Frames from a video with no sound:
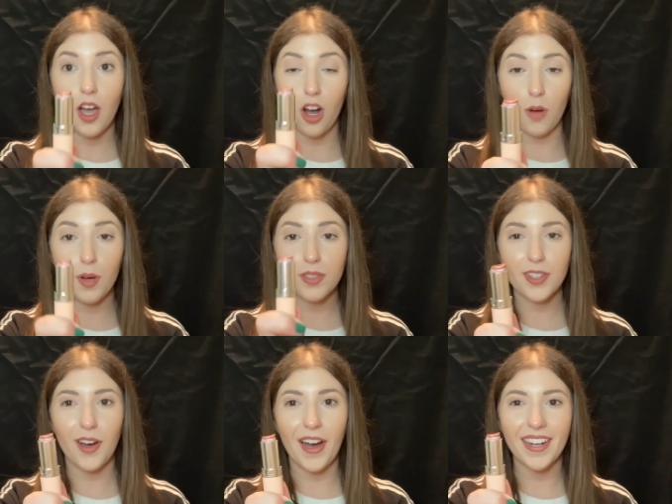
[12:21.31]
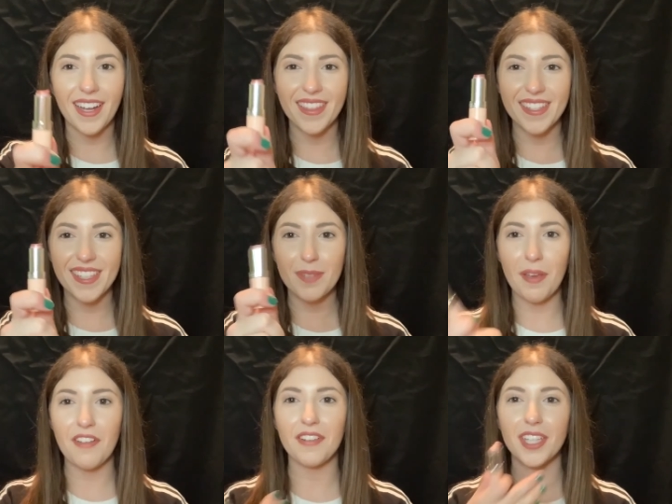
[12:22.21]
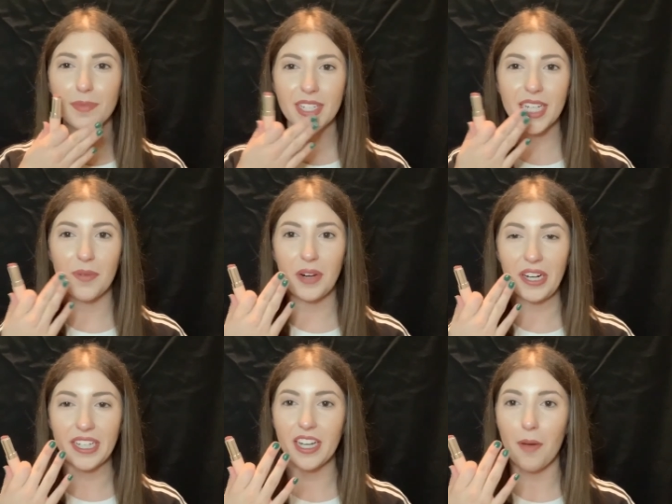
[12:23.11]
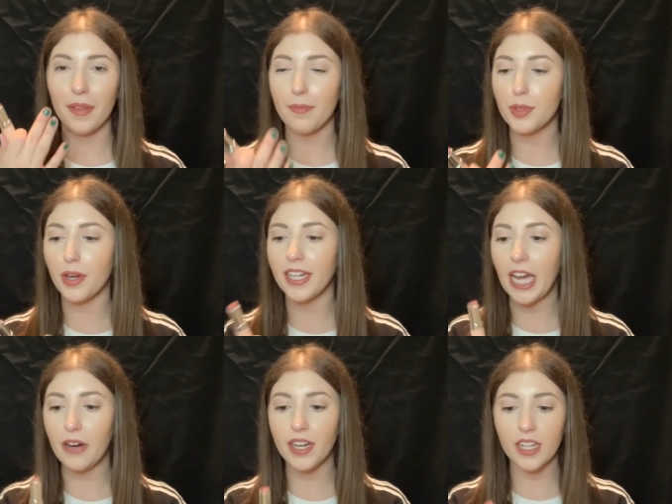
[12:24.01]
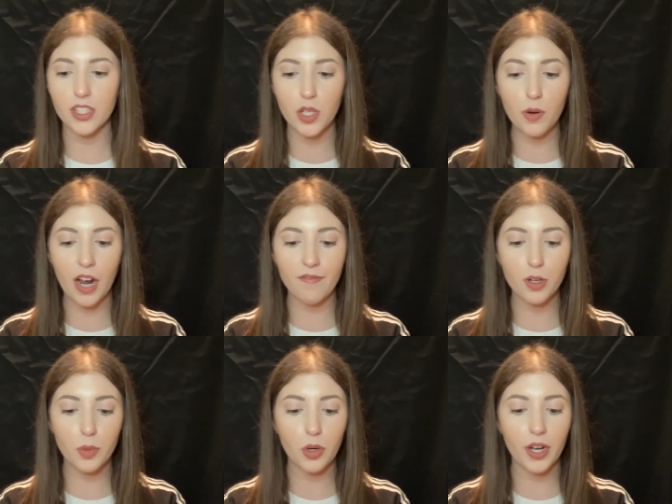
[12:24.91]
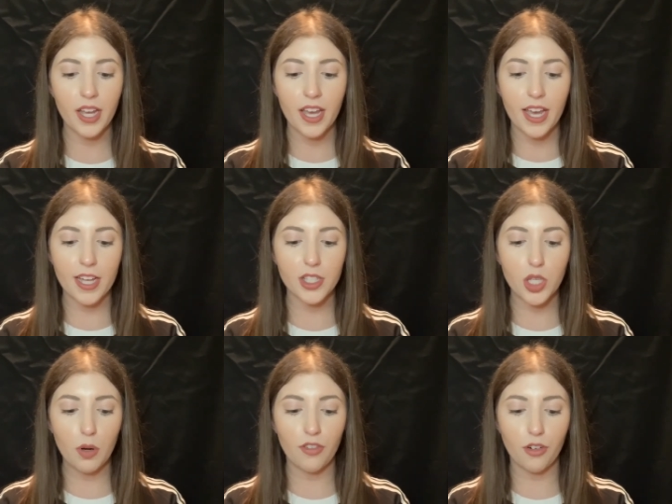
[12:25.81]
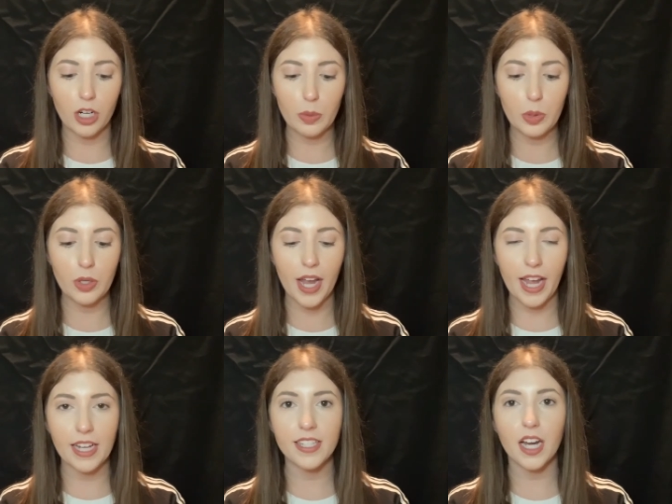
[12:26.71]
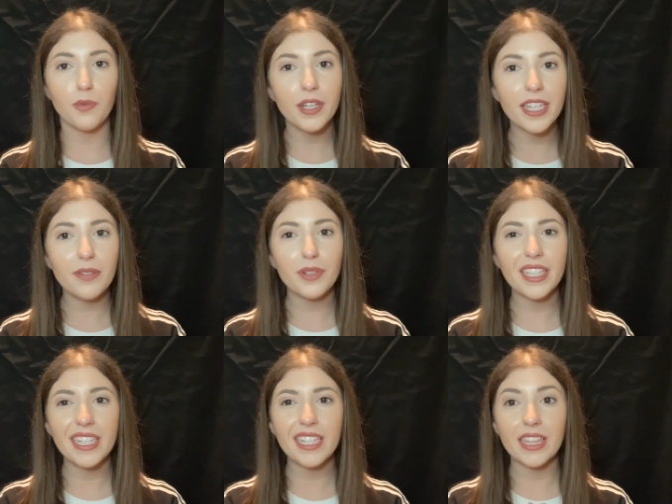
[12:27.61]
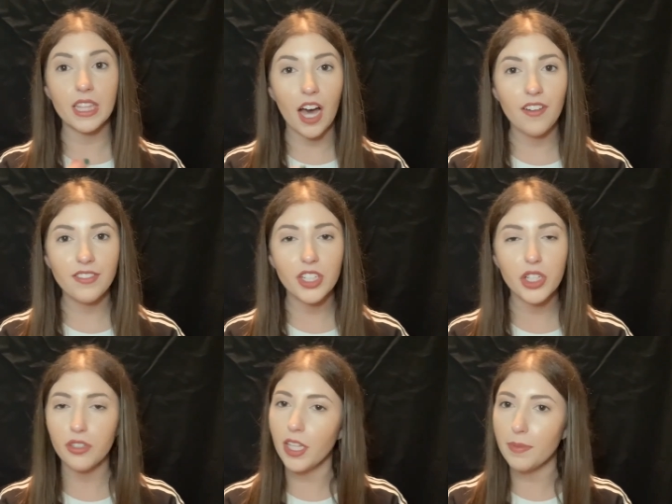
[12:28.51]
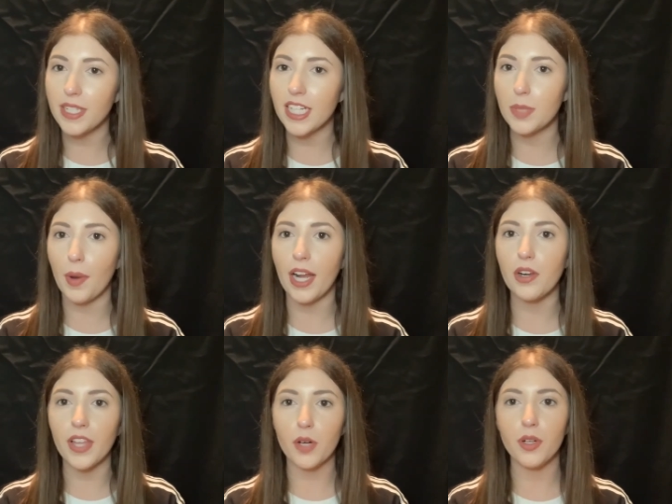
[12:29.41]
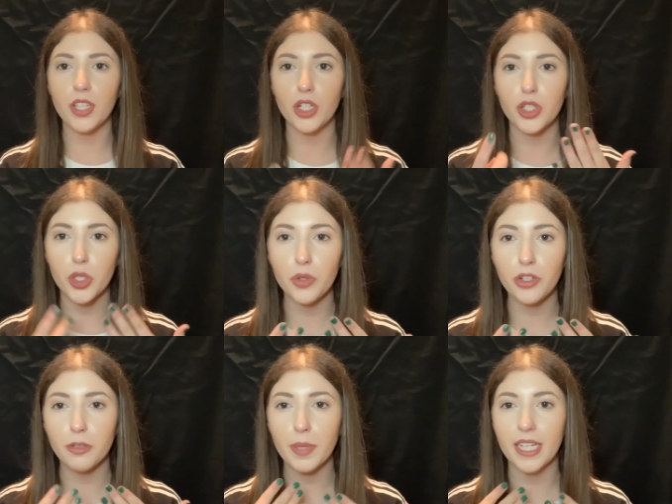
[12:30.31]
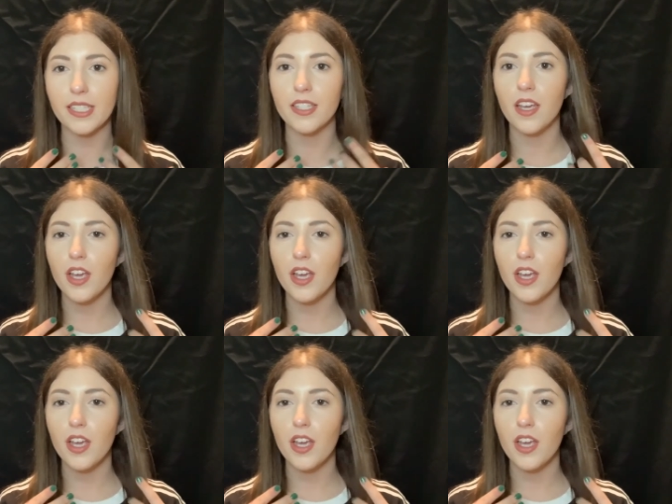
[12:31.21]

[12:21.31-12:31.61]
almost gone. This is my favorite lipstick. I'm wearing it on my lips right now. It is so comfortable and so affordable, and I really love nude lipsticks, but I don't like when they're too nude because